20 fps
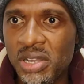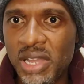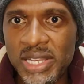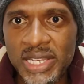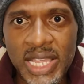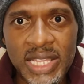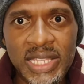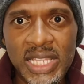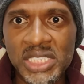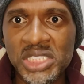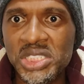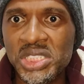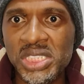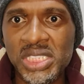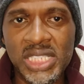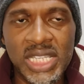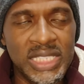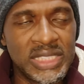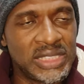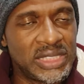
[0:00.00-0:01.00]
or another
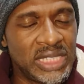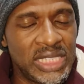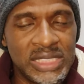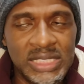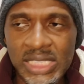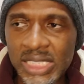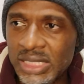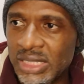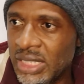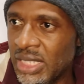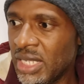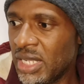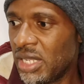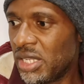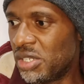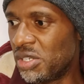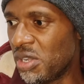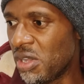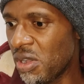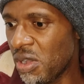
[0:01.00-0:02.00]
trick and said that
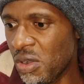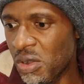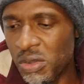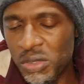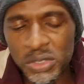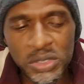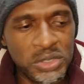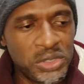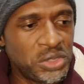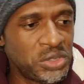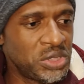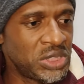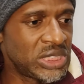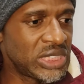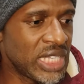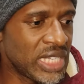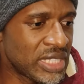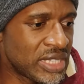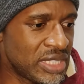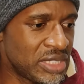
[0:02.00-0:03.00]
no you should
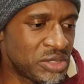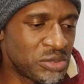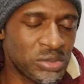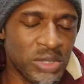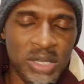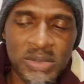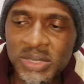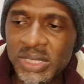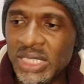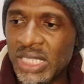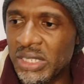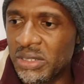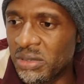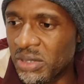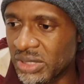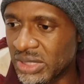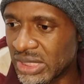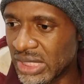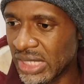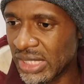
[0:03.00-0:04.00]
take this one you
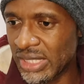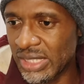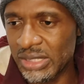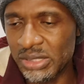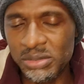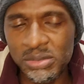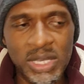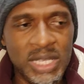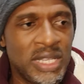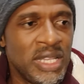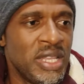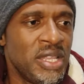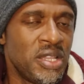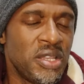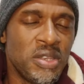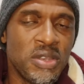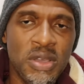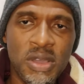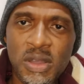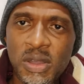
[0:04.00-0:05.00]
cannot take this one
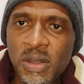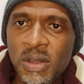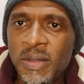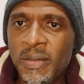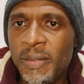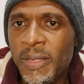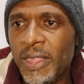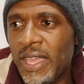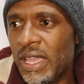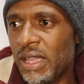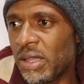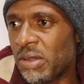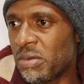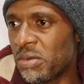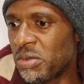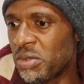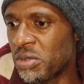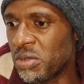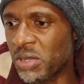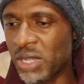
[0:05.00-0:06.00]
no uh,
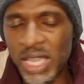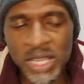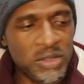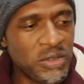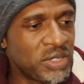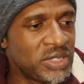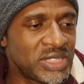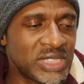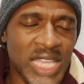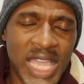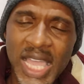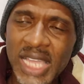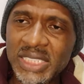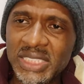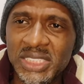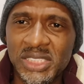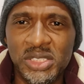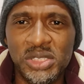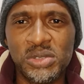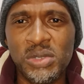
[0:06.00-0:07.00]
you cannot
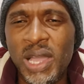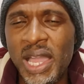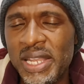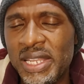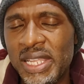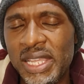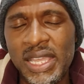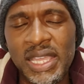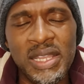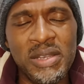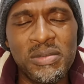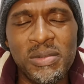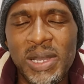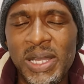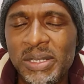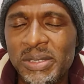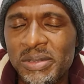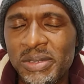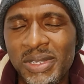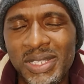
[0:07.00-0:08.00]
touch zwane and
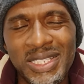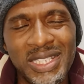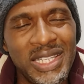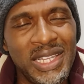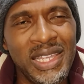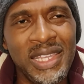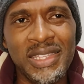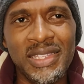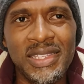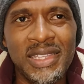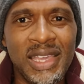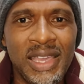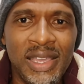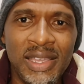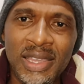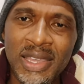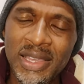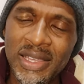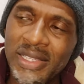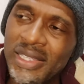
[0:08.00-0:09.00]
whatnot eh,
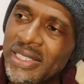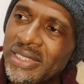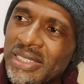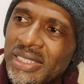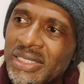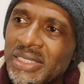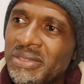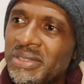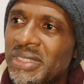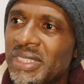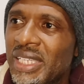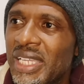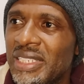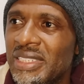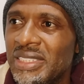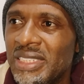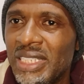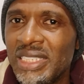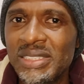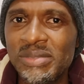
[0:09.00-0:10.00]
yeah because the chiefs they
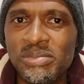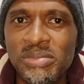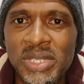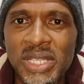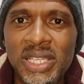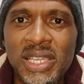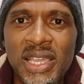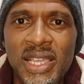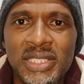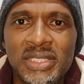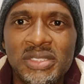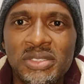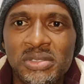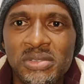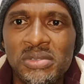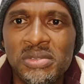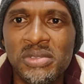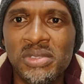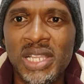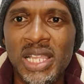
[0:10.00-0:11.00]
can just make us to
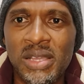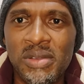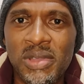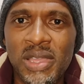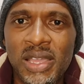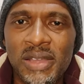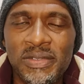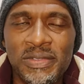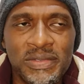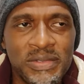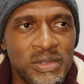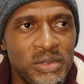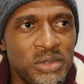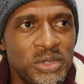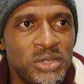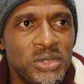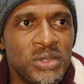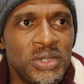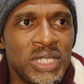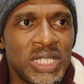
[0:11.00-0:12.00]
look like we are
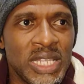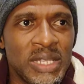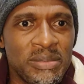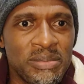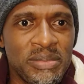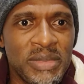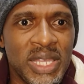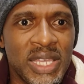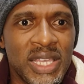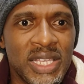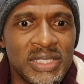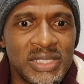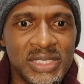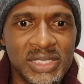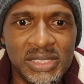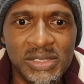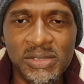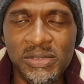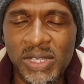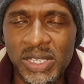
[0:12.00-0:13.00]
fools or they can make us
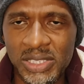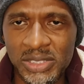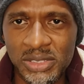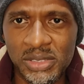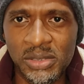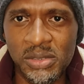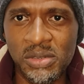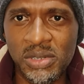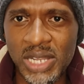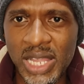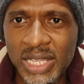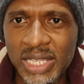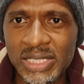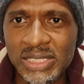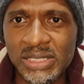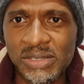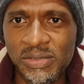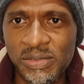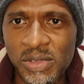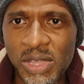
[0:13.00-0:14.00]
as, uh, look like
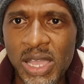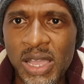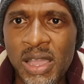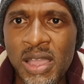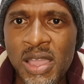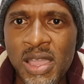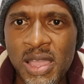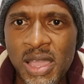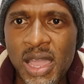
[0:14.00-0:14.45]
as if we are